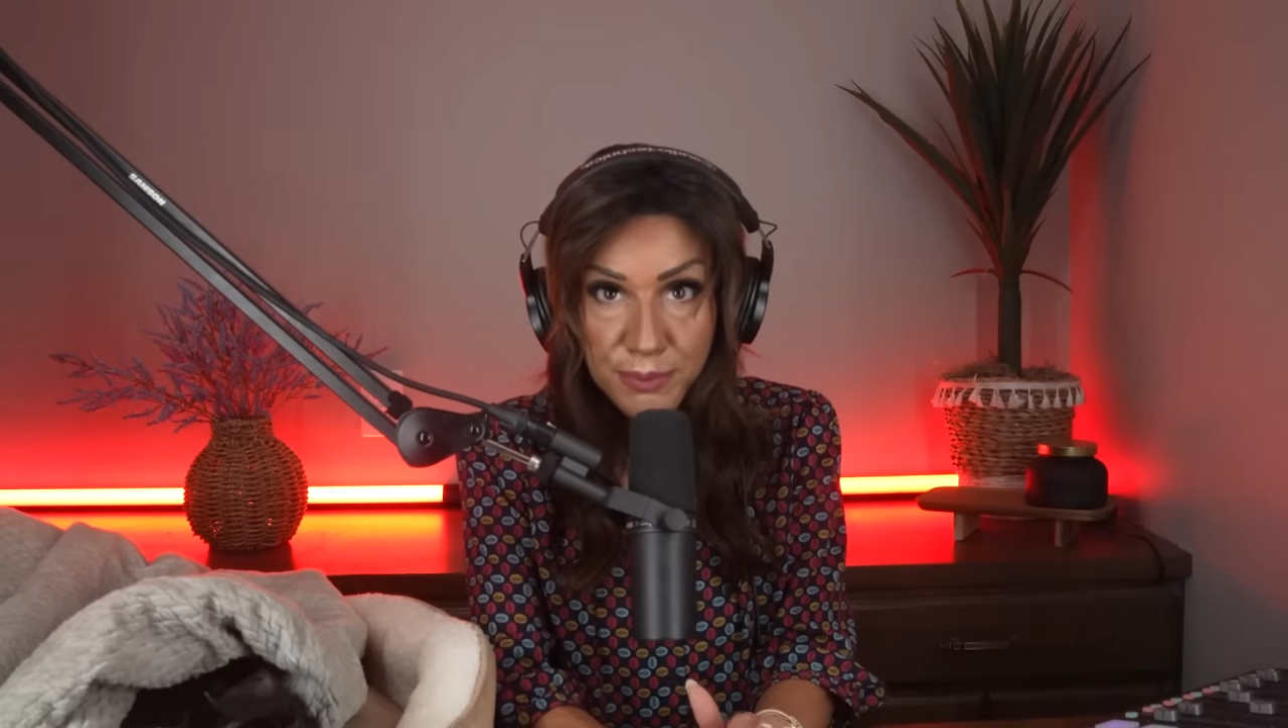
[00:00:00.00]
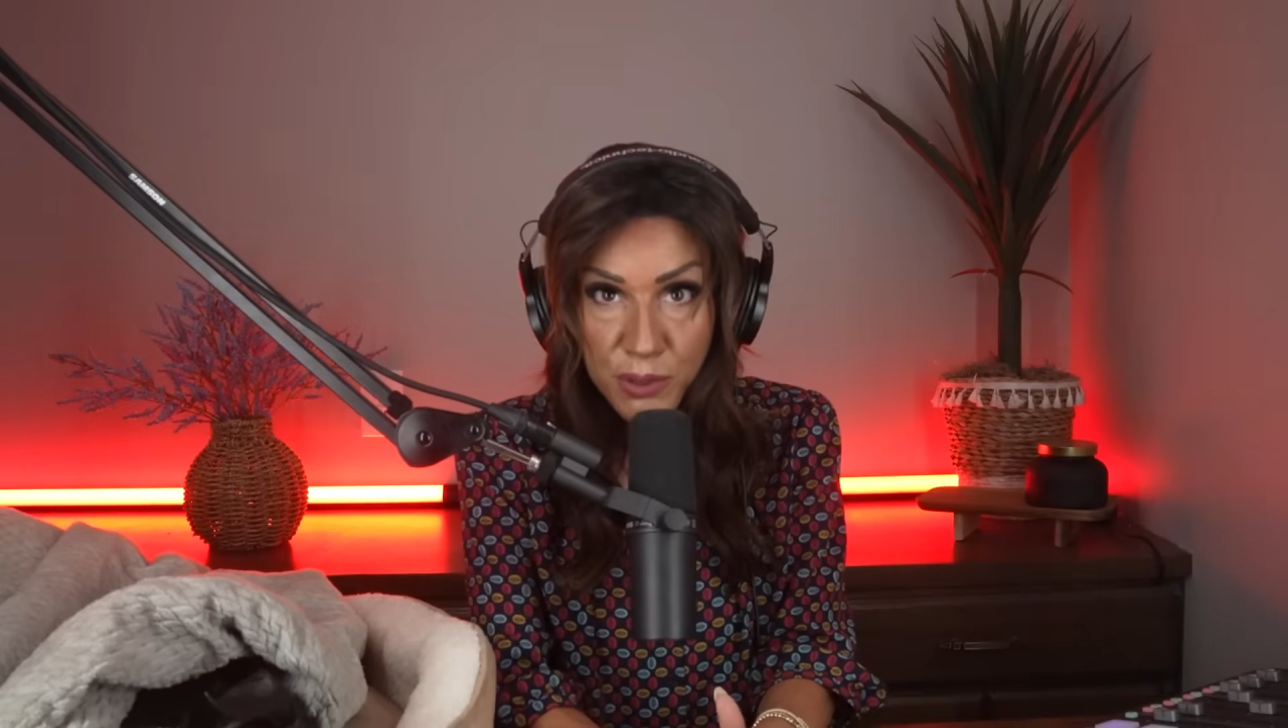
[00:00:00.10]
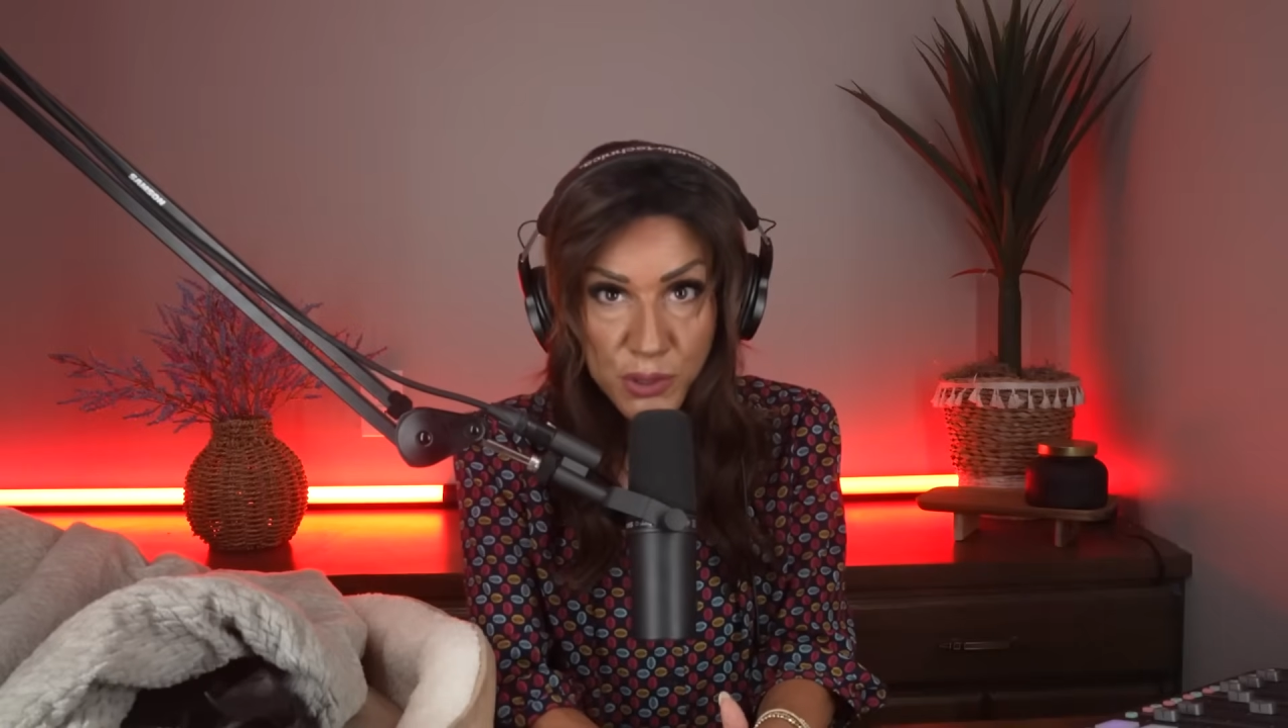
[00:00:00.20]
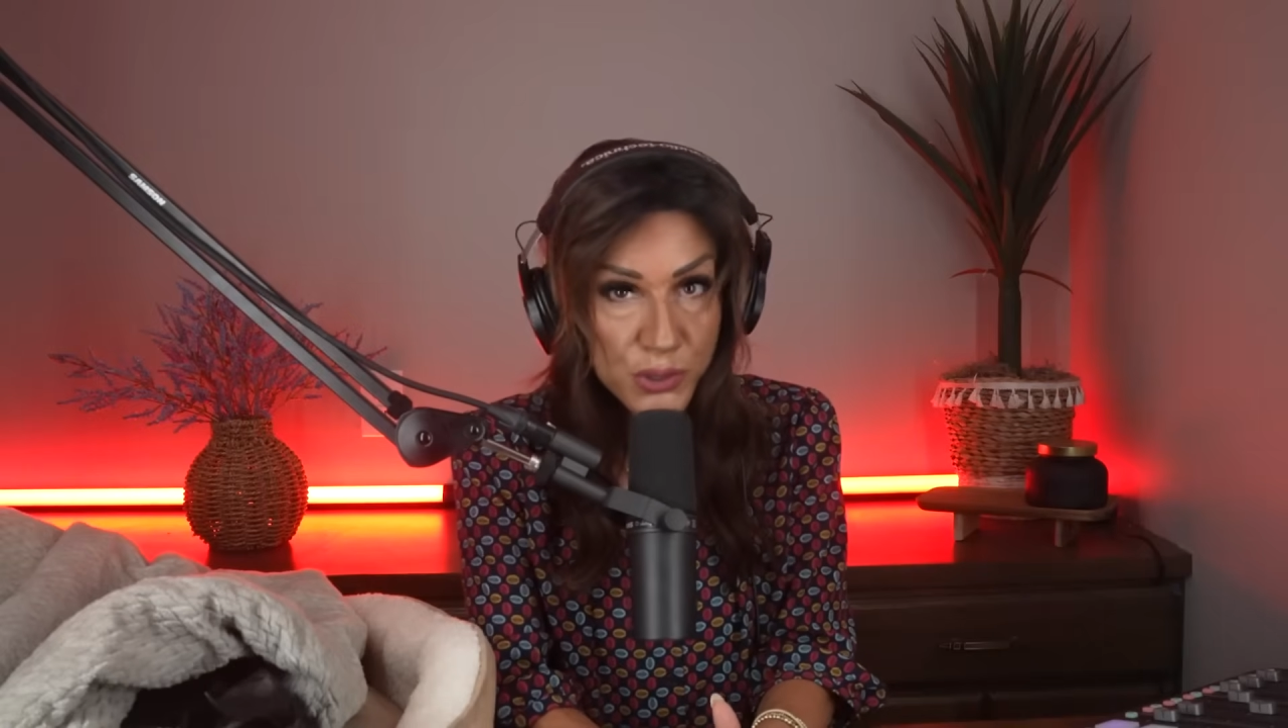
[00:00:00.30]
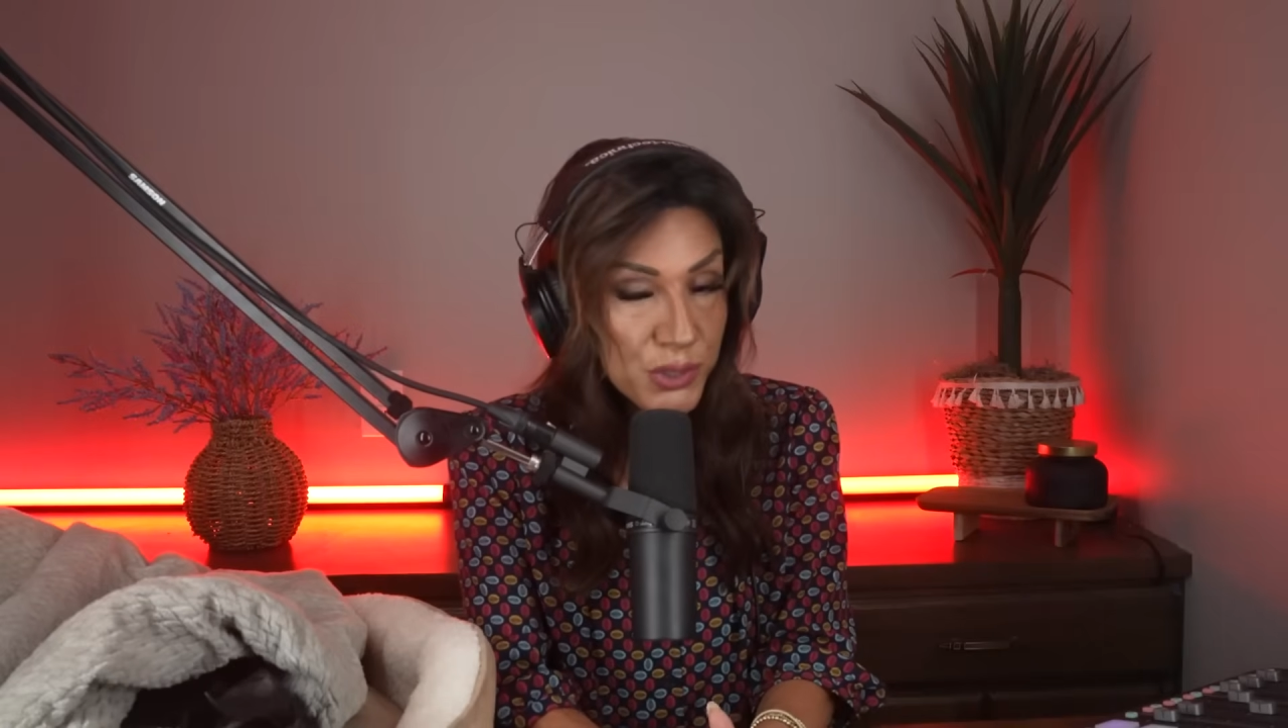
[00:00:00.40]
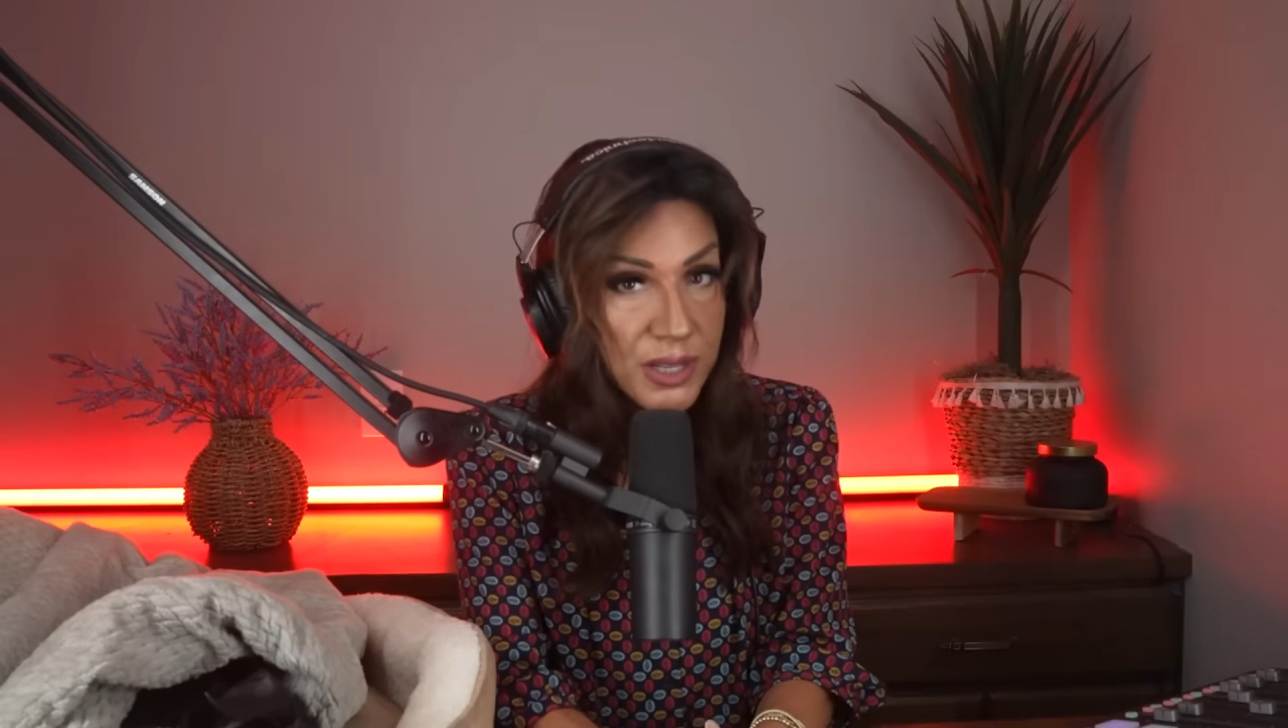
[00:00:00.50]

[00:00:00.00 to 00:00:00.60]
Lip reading: murders